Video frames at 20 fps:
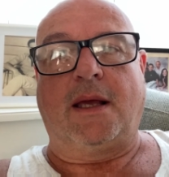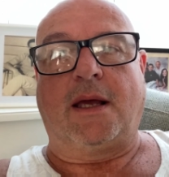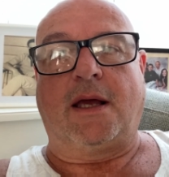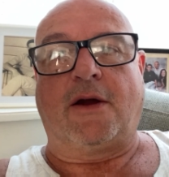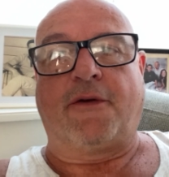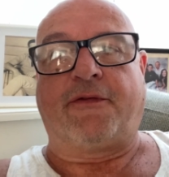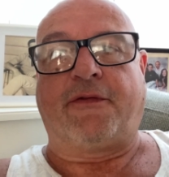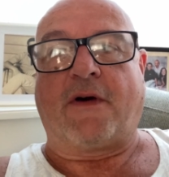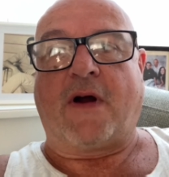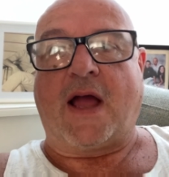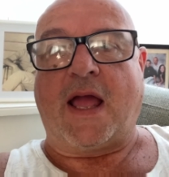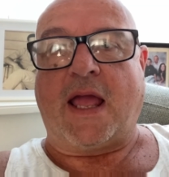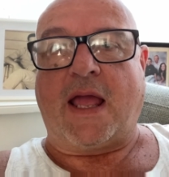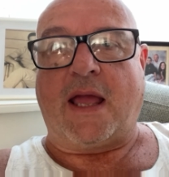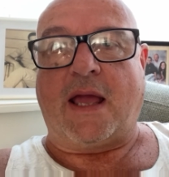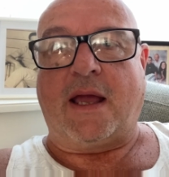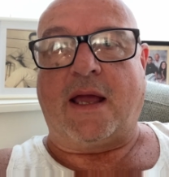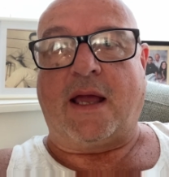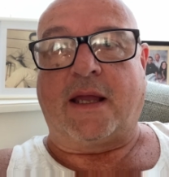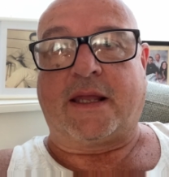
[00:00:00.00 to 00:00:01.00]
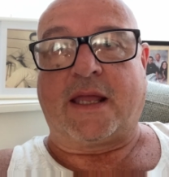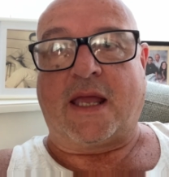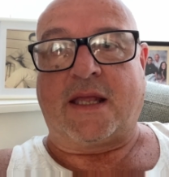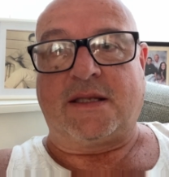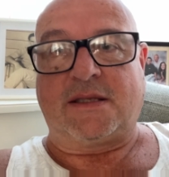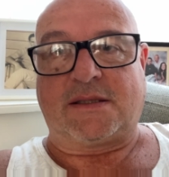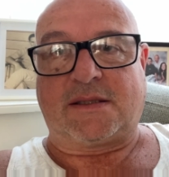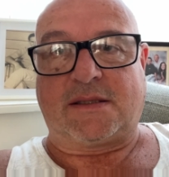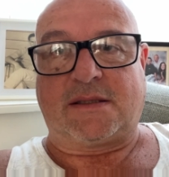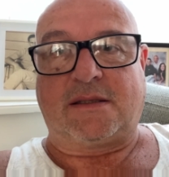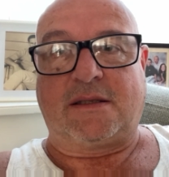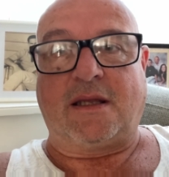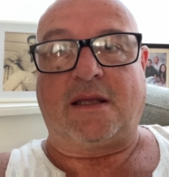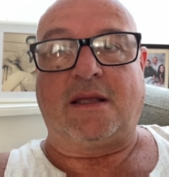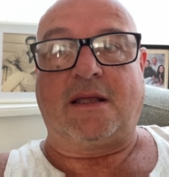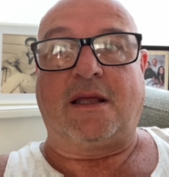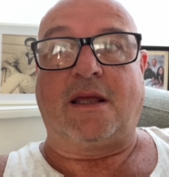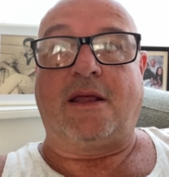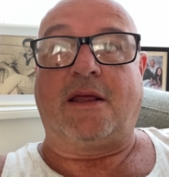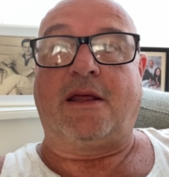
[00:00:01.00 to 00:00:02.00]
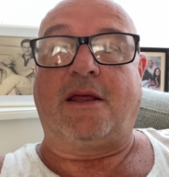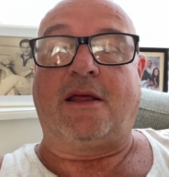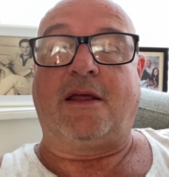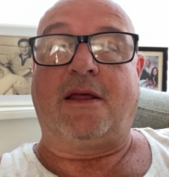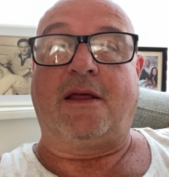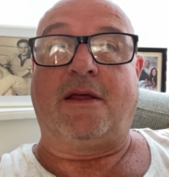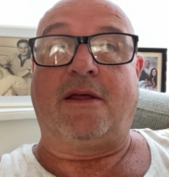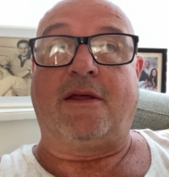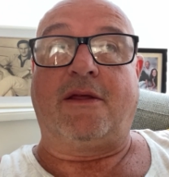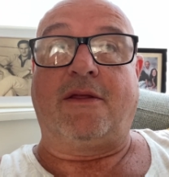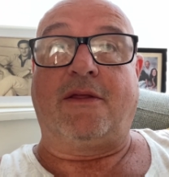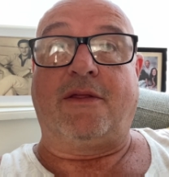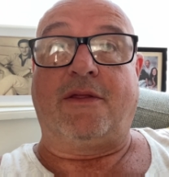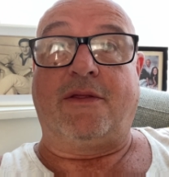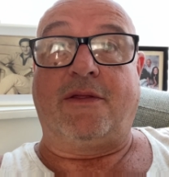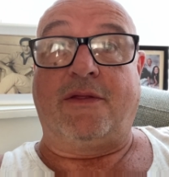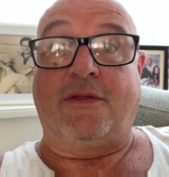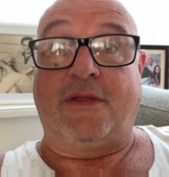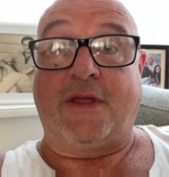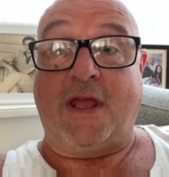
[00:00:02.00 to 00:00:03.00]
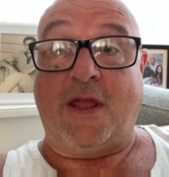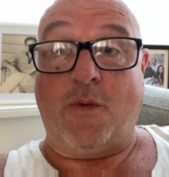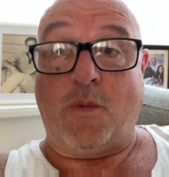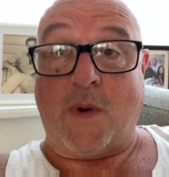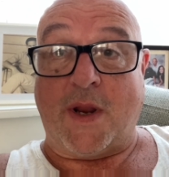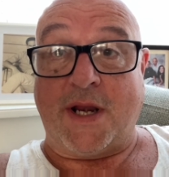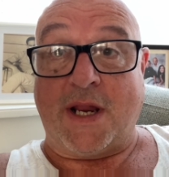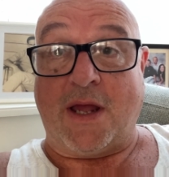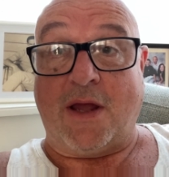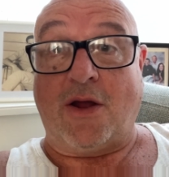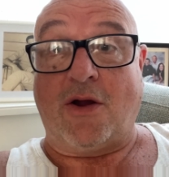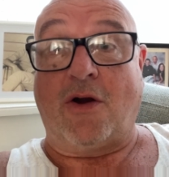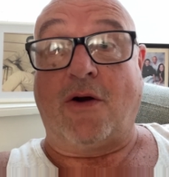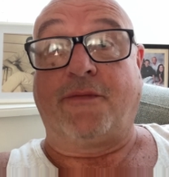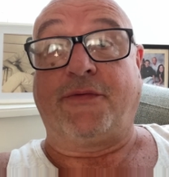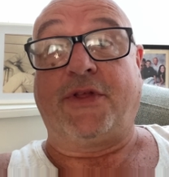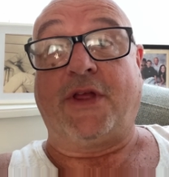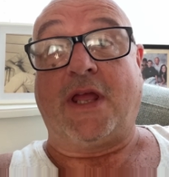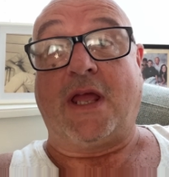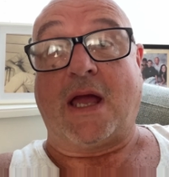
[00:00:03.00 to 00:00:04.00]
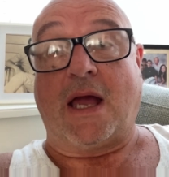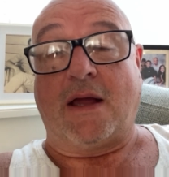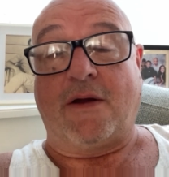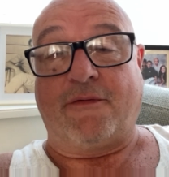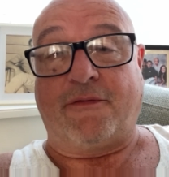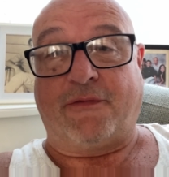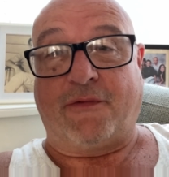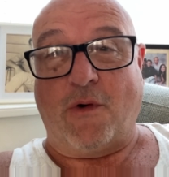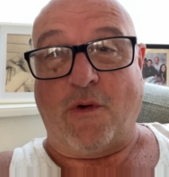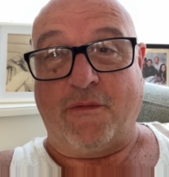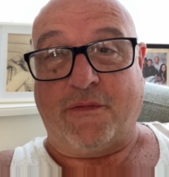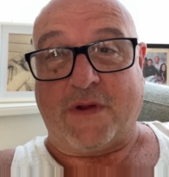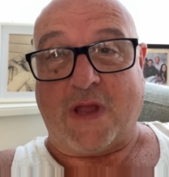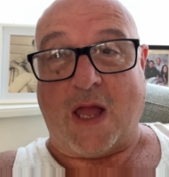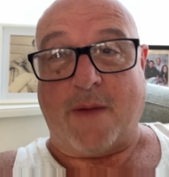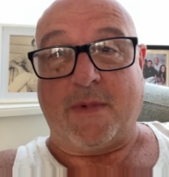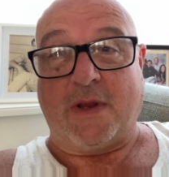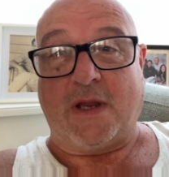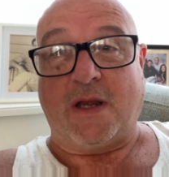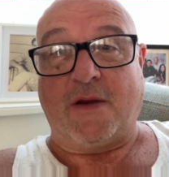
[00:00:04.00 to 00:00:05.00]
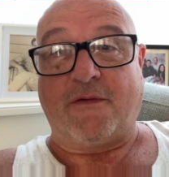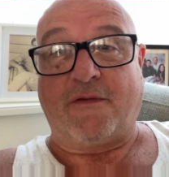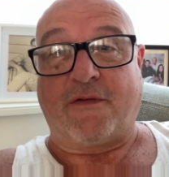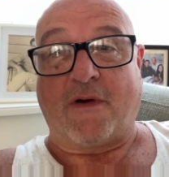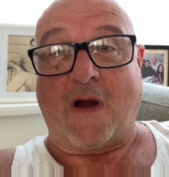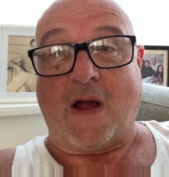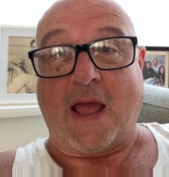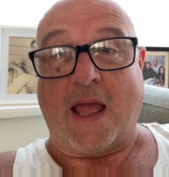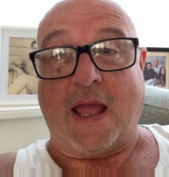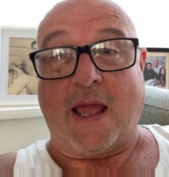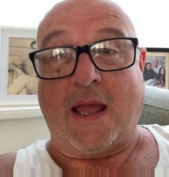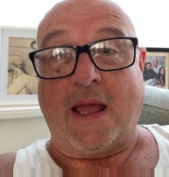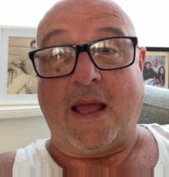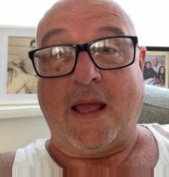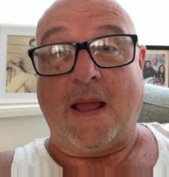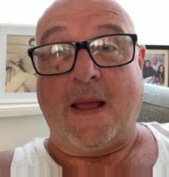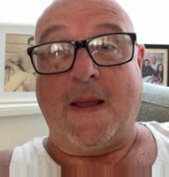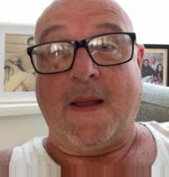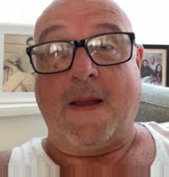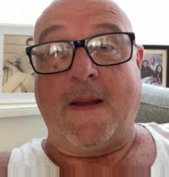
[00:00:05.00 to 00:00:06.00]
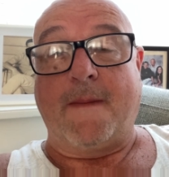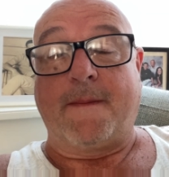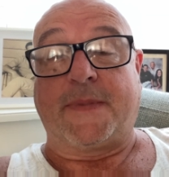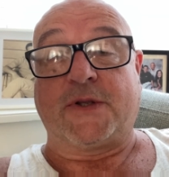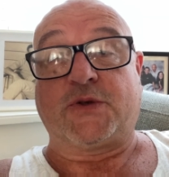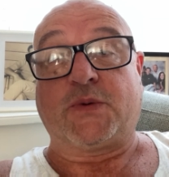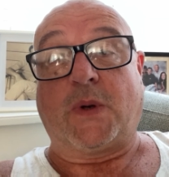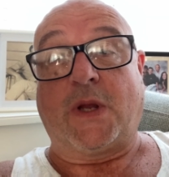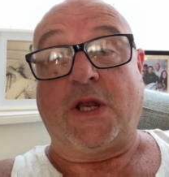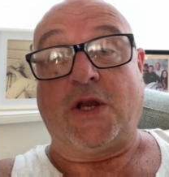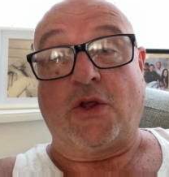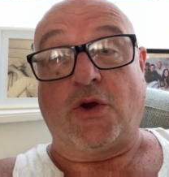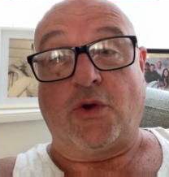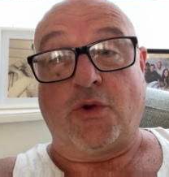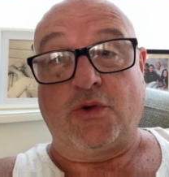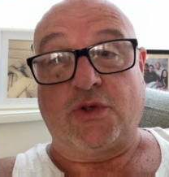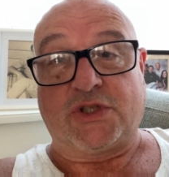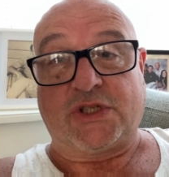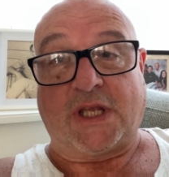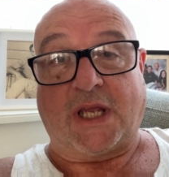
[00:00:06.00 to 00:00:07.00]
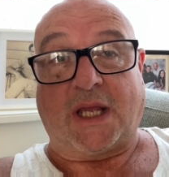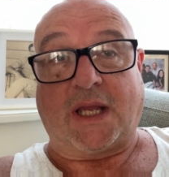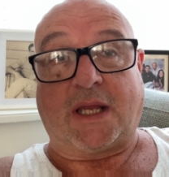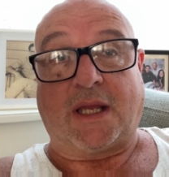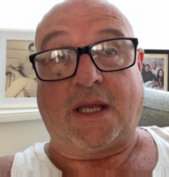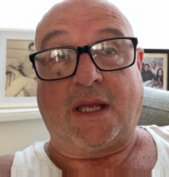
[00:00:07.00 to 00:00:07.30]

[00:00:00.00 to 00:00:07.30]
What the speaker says: a fight against the winner of the forthcoming fight between Usyk